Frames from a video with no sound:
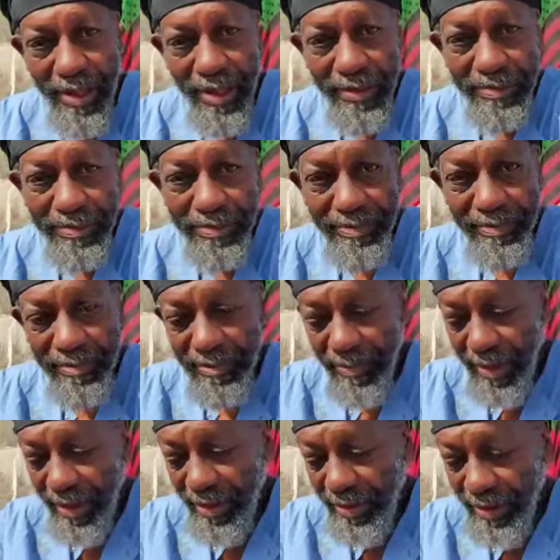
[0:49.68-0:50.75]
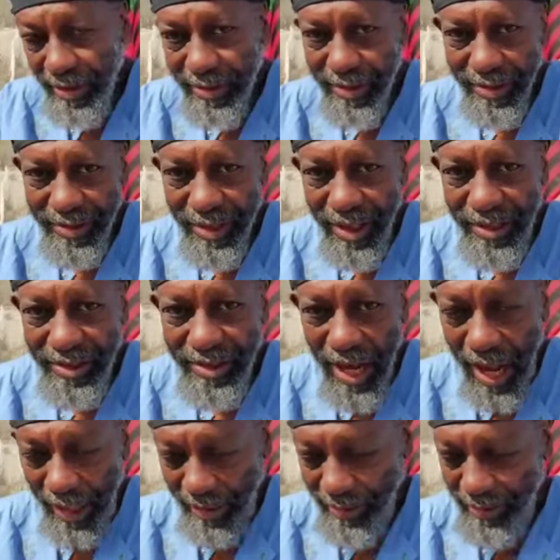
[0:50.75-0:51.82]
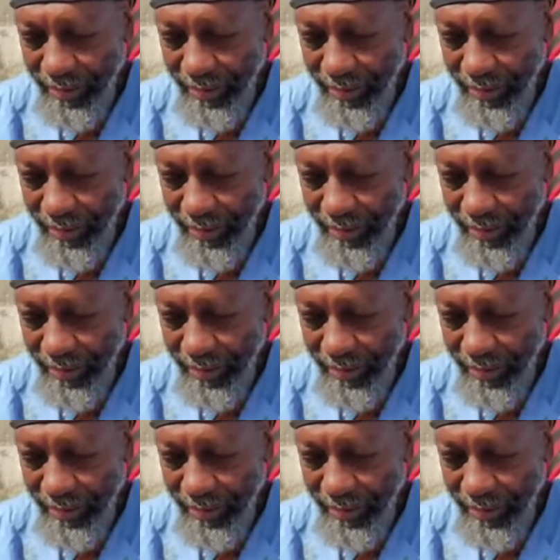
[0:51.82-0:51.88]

uh, it's a Sunday.